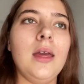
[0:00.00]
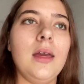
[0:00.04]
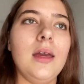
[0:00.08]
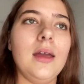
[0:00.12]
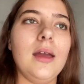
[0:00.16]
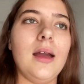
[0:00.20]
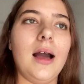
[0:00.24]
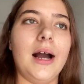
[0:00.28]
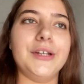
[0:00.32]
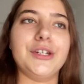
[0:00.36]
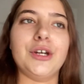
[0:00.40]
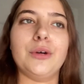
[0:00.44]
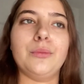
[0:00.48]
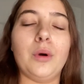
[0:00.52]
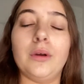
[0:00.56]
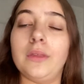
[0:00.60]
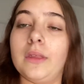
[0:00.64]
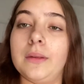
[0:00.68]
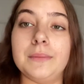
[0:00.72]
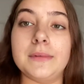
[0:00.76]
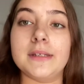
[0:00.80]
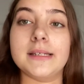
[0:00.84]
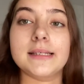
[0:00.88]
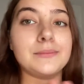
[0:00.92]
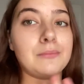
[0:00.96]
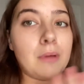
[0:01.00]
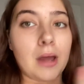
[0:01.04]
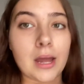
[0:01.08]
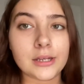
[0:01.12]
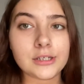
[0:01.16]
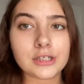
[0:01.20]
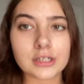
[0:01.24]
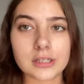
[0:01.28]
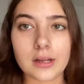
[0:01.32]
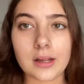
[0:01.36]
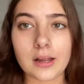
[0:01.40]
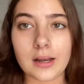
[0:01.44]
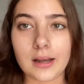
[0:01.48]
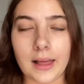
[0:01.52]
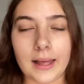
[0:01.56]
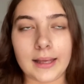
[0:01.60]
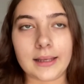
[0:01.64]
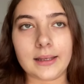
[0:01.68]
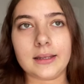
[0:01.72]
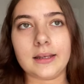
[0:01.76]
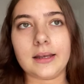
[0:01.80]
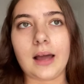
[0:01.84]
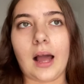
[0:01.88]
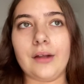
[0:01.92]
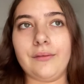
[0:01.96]
I don't want them to smudge.
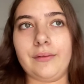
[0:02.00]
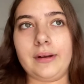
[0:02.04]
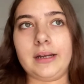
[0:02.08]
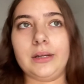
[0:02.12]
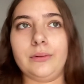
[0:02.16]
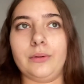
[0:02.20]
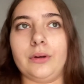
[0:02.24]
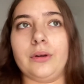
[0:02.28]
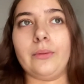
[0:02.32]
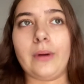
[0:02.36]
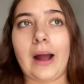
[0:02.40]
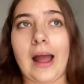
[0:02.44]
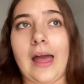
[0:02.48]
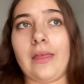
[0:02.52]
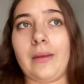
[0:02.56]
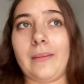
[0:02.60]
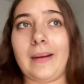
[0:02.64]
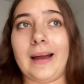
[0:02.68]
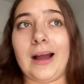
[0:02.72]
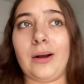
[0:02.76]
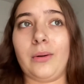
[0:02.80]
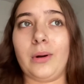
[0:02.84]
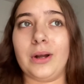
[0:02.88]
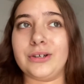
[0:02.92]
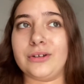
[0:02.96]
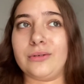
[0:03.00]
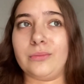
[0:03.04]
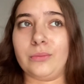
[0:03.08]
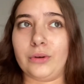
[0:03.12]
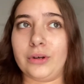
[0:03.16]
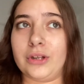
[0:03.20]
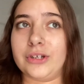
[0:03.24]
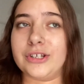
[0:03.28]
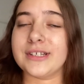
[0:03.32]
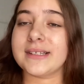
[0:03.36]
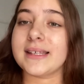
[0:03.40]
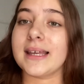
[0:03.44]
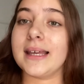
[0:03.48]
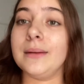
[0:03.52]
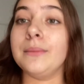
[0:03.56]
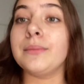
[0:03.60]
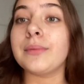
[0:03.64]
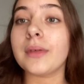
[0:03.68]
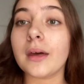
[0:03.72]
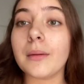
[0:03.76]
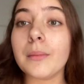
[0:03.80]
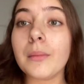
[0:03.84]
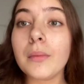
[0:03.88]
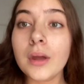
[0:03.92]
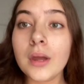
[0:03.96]
Like, I really want to wear them out, I don't want to just keep
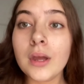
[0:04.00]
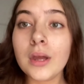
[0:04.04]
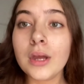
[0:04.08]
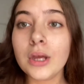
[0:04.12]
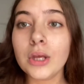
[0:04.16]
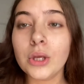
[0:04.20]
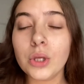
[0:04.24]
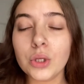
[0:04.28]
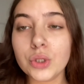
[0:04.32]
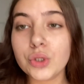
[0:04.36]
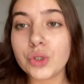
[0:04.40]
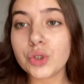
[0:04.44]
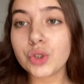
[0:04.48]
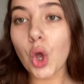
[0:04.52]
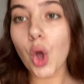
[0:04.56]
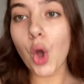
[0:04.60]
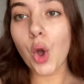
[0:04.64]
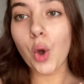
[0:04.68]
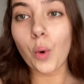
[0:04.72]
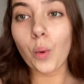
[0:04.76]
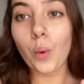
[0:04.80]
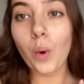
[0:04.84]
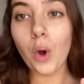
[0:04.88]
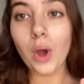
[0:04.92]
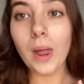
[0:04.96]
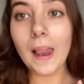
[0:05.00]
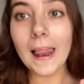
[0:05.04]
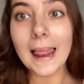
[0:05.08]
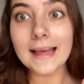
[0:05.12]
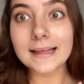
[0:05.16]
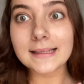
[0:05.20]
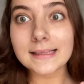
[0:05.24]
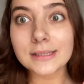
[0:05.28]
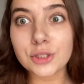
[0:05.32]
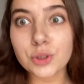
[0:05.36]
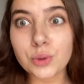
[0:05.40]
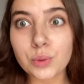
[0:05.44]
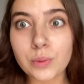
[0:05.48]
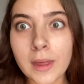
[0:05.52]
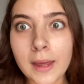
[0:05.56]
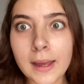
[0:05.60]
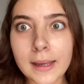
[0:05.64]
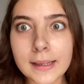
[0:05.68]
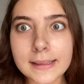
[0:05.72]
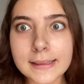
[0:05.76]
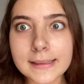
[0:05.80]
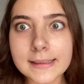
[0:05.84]
them. So let's do this.